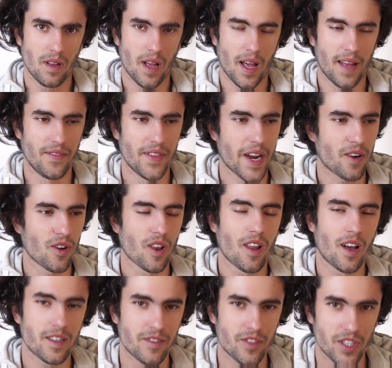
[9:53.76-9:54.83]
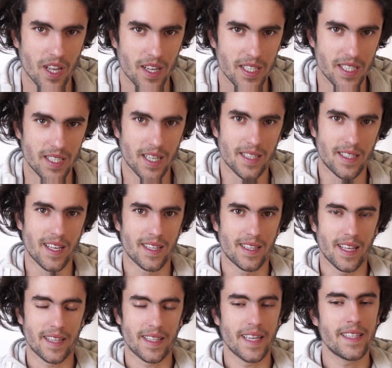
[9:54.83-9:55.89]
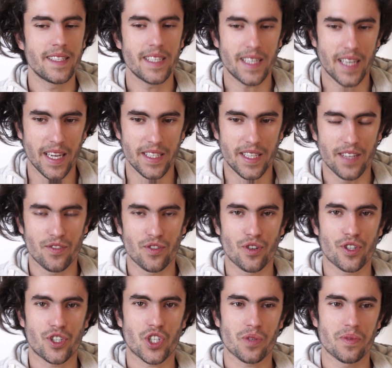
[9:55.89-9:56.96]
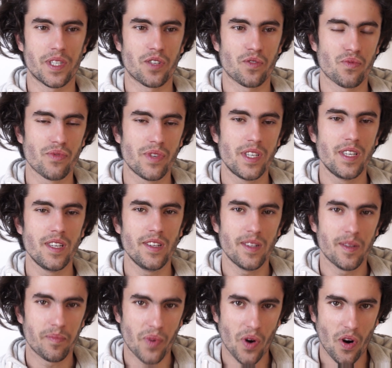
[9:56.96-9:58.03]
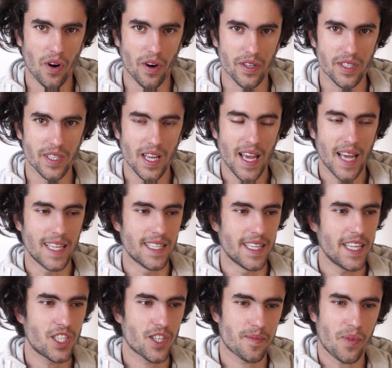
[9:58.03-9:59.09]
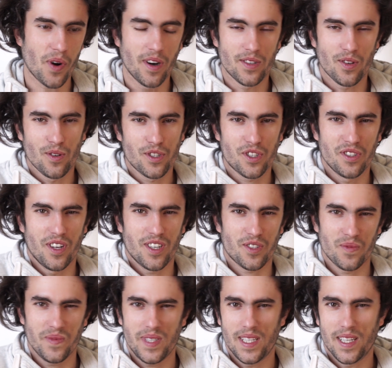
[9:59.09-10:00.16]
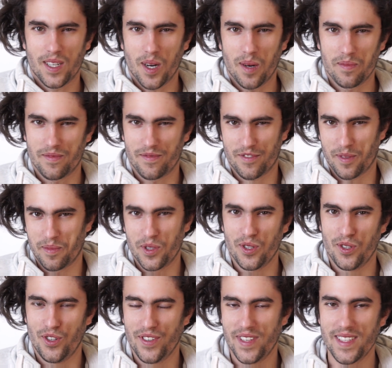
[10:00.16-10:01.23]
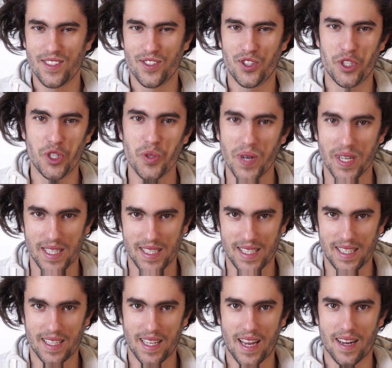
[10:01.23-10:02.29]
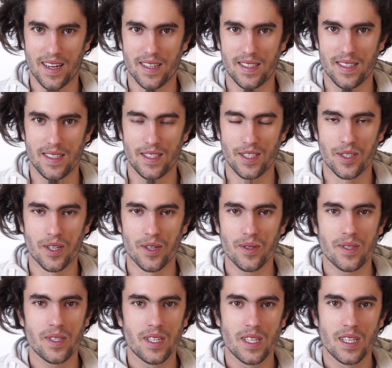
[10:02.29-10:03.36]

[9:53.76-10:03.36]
And there are a lot of studies that indicate that nurture is a real part. And the nature part also doesn't really come from you. You didn't do anything there, you know.